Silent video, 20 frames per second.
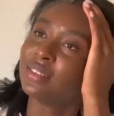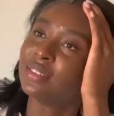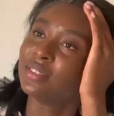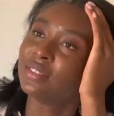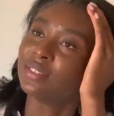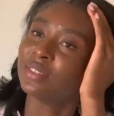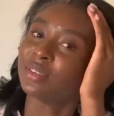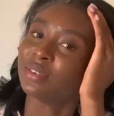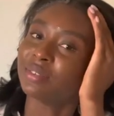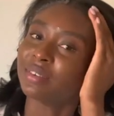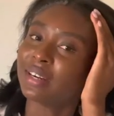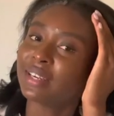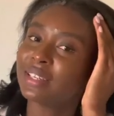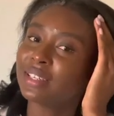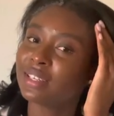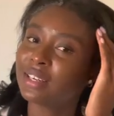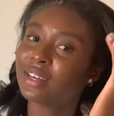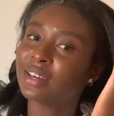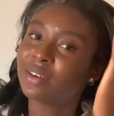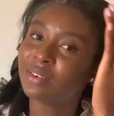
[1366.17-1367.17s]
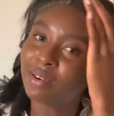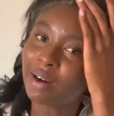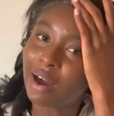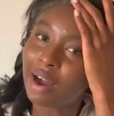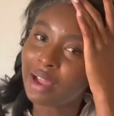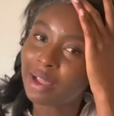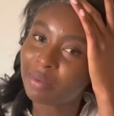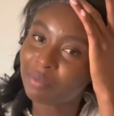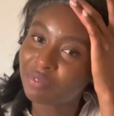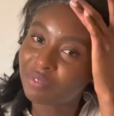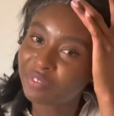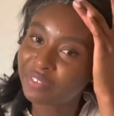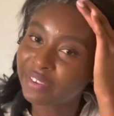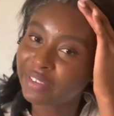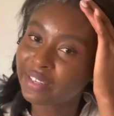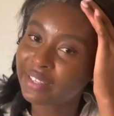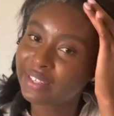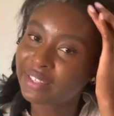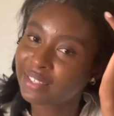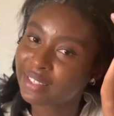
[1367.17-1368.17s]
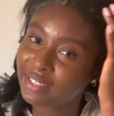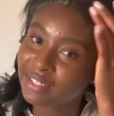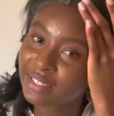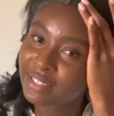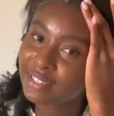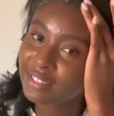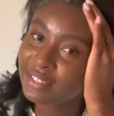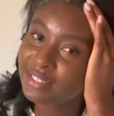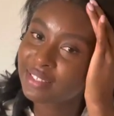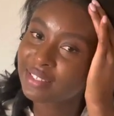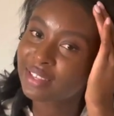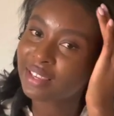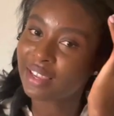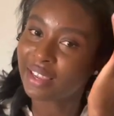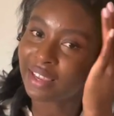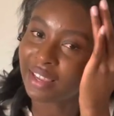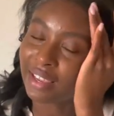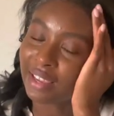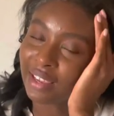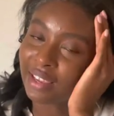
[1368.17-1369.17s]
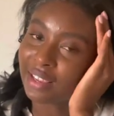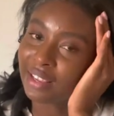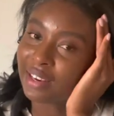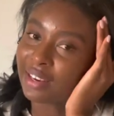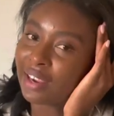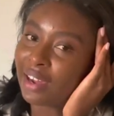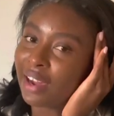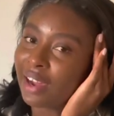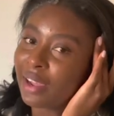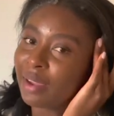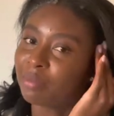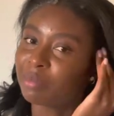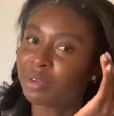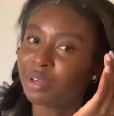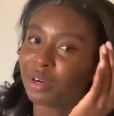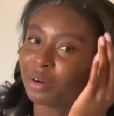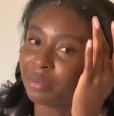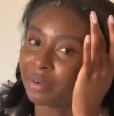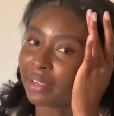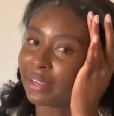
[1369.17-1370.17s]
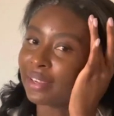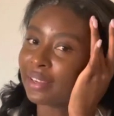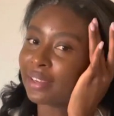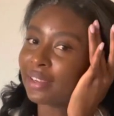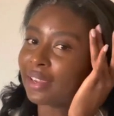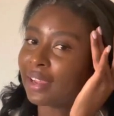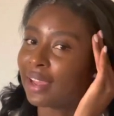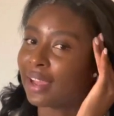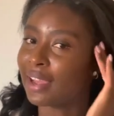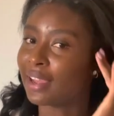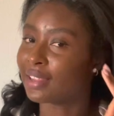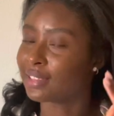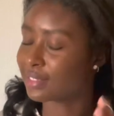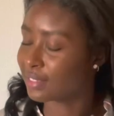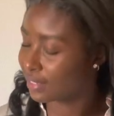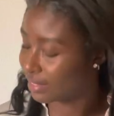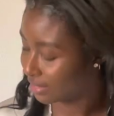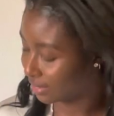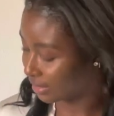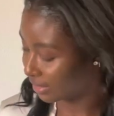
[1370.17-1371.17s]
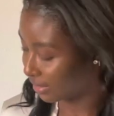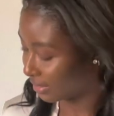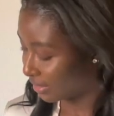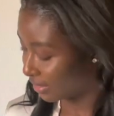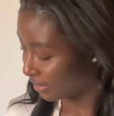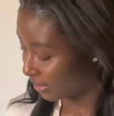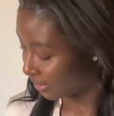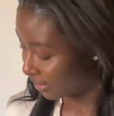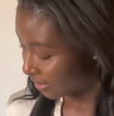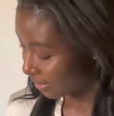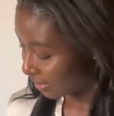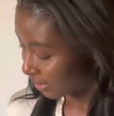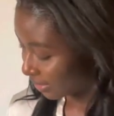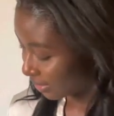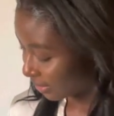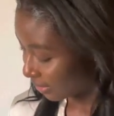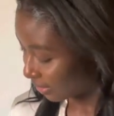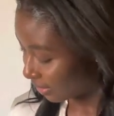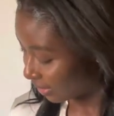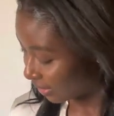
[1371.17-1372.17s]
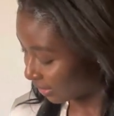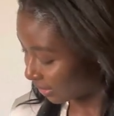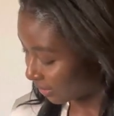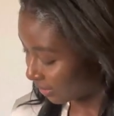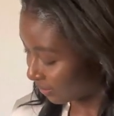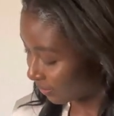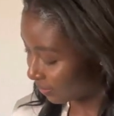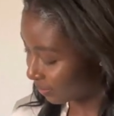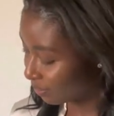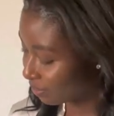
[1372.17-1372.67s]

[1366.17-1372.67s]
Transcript: so right now I'm feeling this and I'm going as you know